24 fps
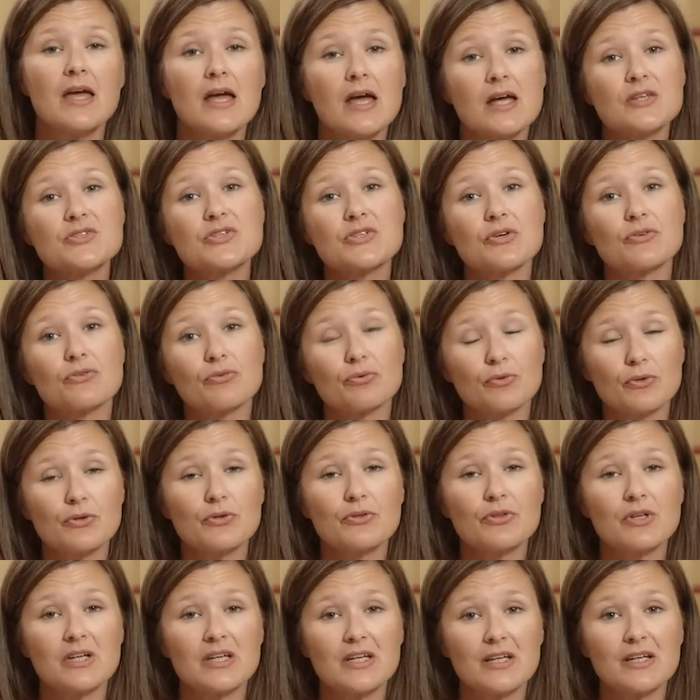And so through
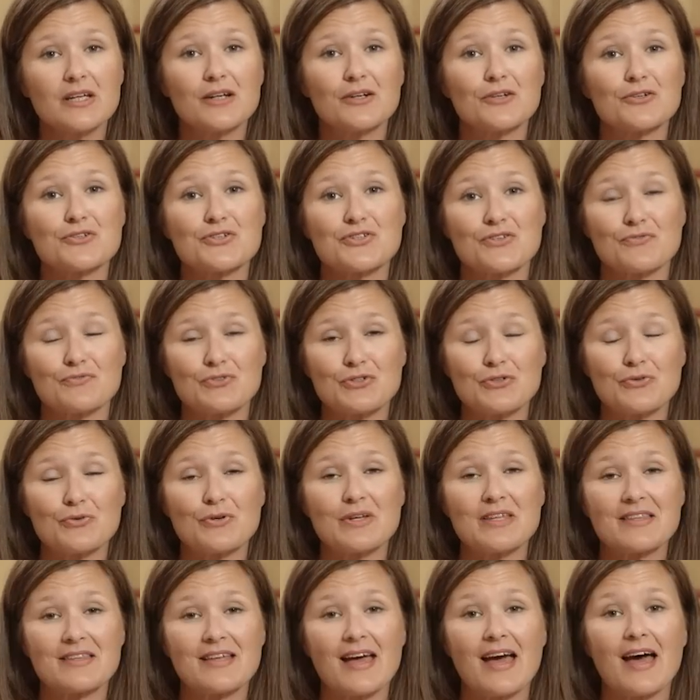the years of
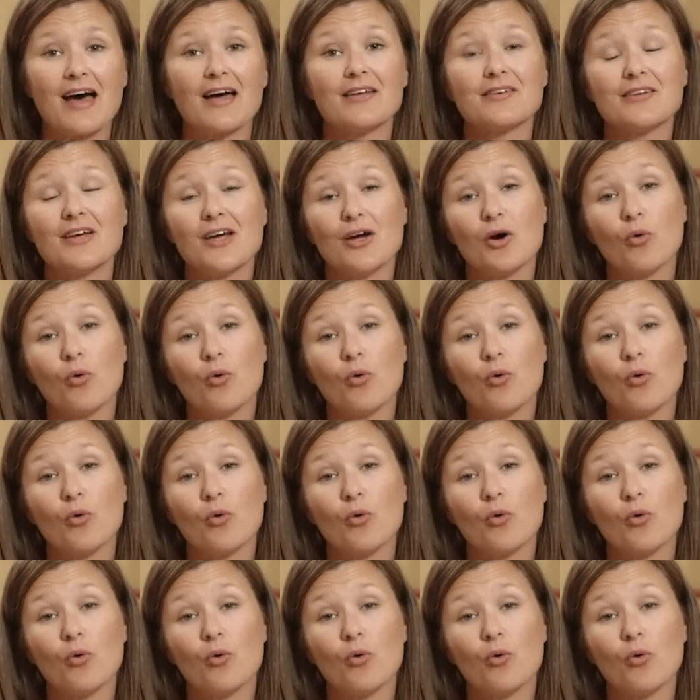doing that,